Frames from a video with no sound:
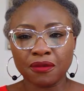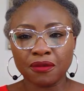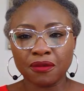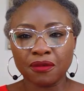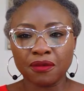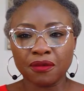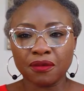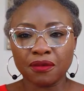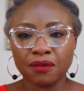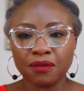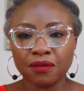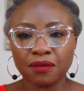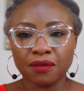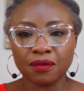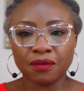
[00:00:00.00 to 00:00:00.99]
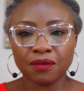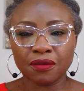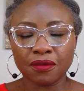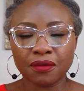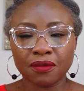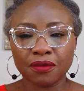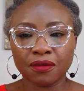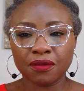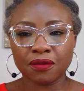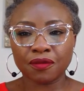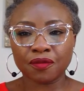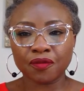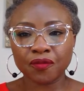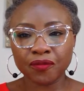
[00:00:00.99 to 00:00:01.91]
No one is speaking in this clip.